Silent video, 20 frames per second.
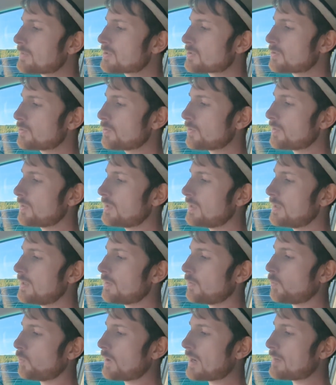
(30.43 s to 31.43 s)
to the
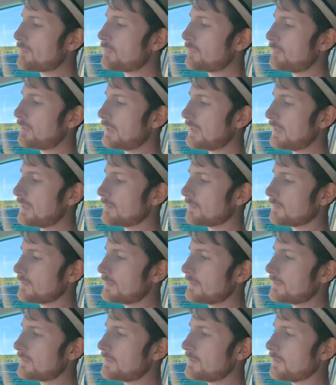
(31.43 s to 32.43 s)
WebPay
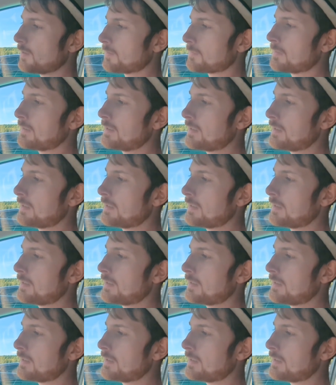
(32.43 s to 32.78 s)
link here.